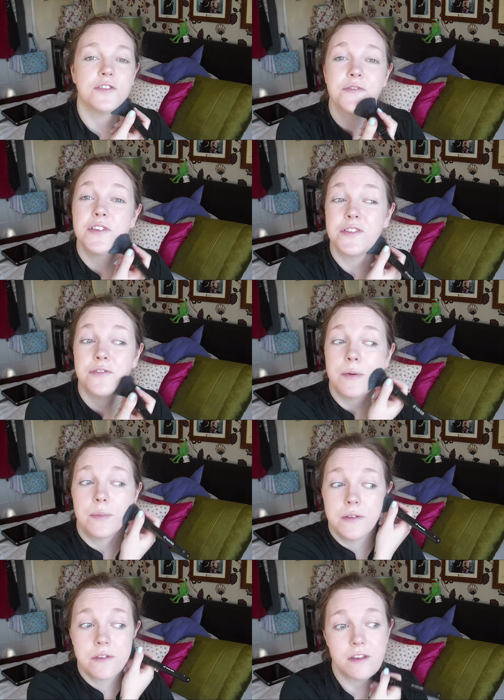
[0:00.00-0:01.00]
it's the 1st of
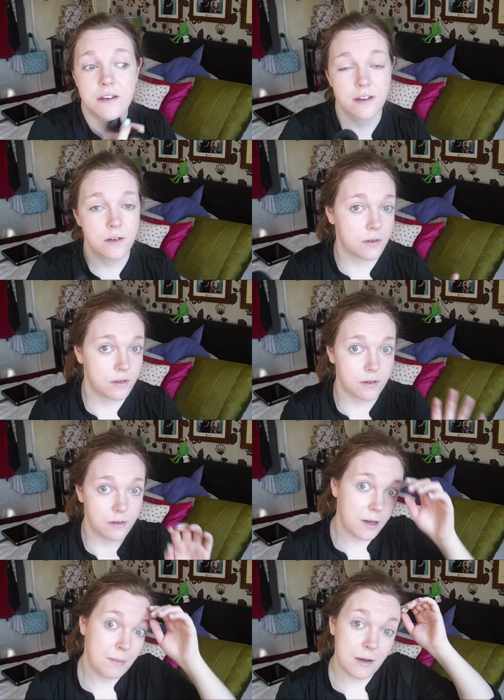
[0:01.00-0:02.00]
February and the sun's out, so
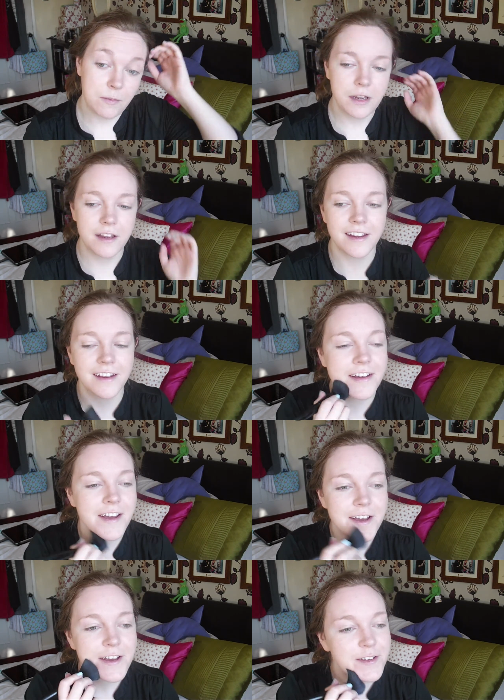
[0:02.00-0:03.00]
I'm happy.
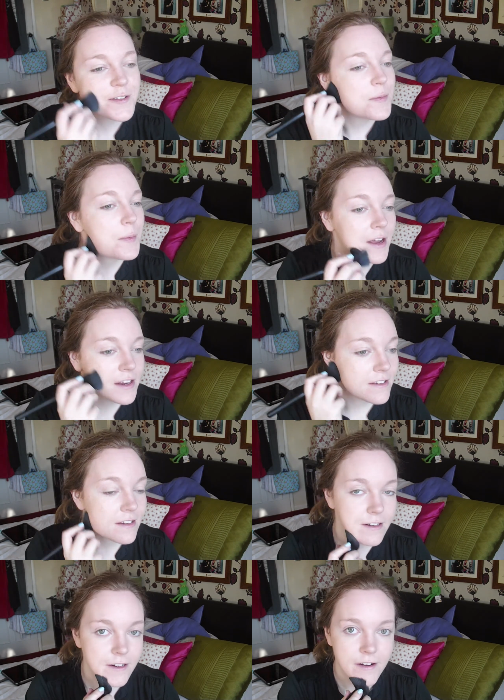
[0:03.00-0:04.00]
So I've applied
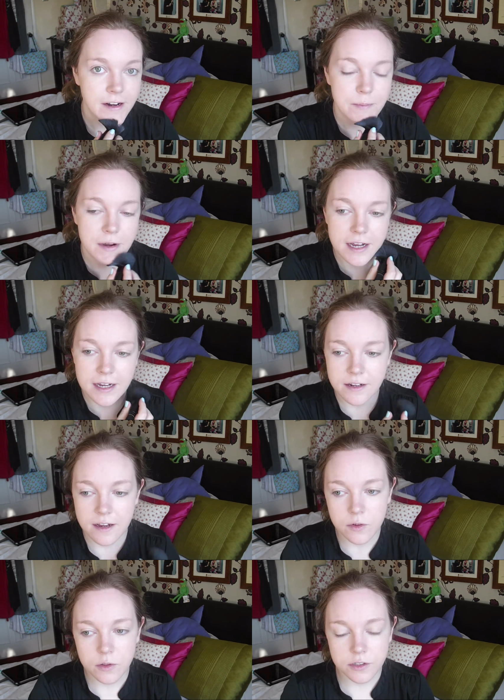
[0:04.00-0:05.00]
sun cream, and I've
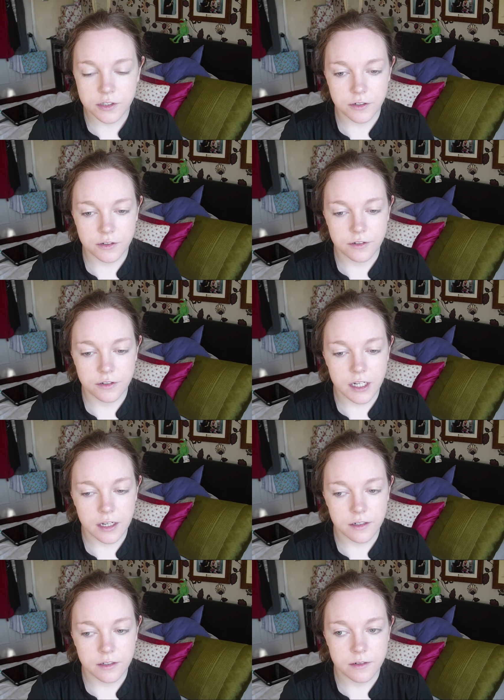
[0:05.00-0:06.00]
also
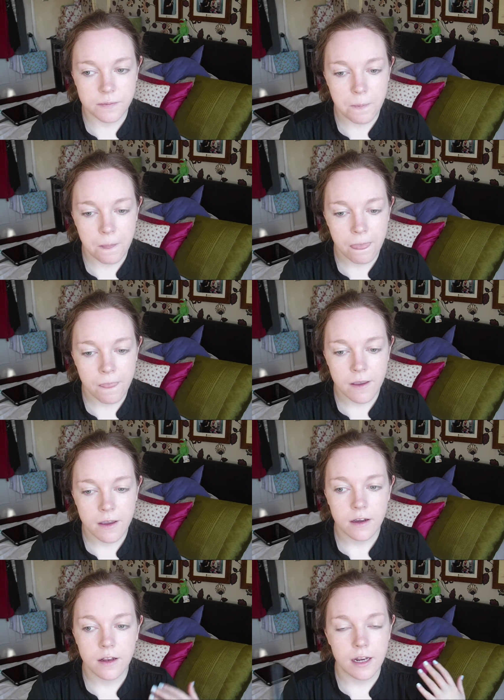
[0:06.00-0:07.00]
done
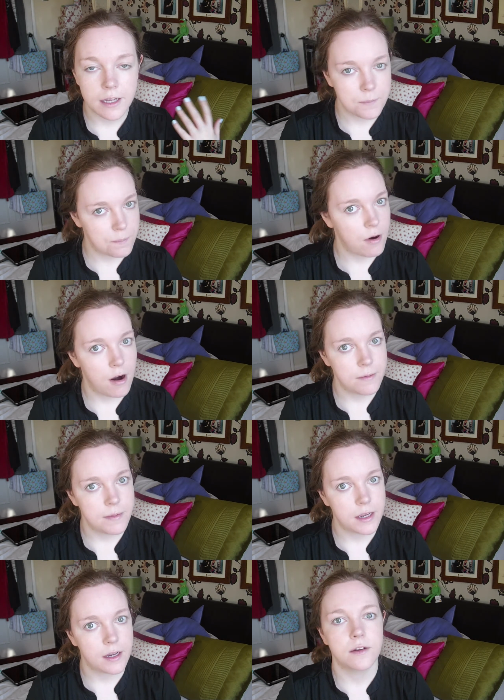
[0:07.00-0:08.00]
like
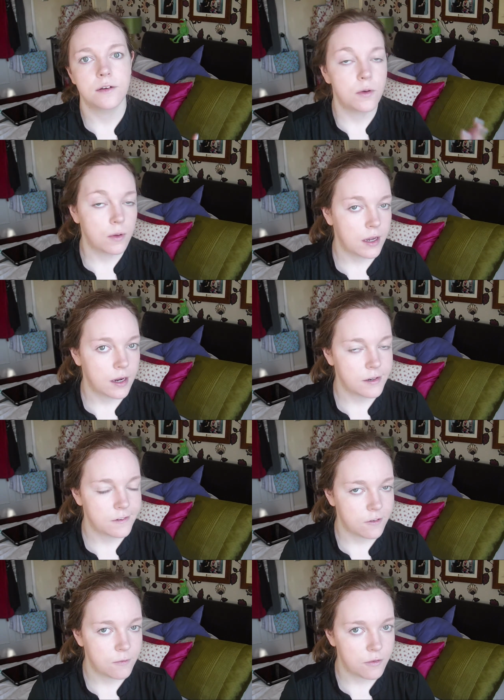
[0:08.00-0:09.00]
priming and all that kind of
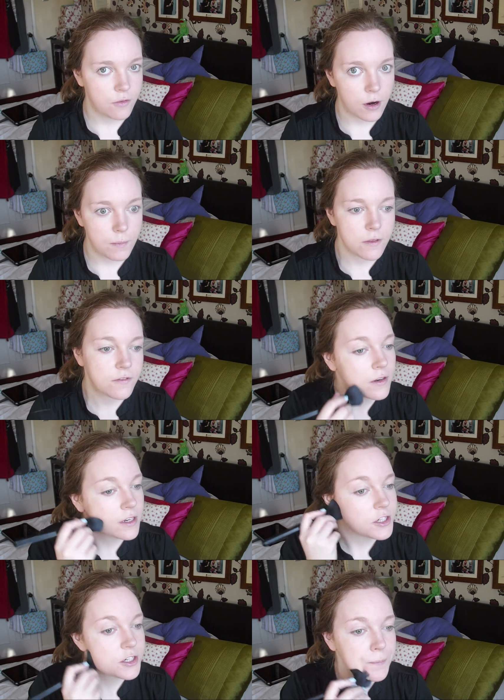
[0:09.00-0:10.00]
stuff before I put the
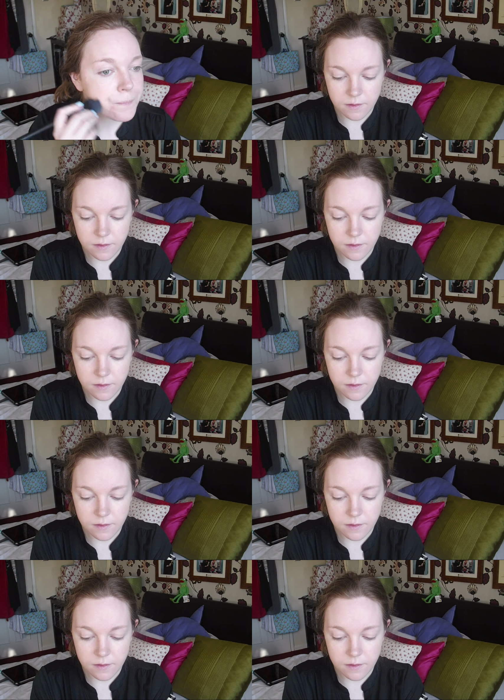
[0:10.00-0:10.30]
foundation on.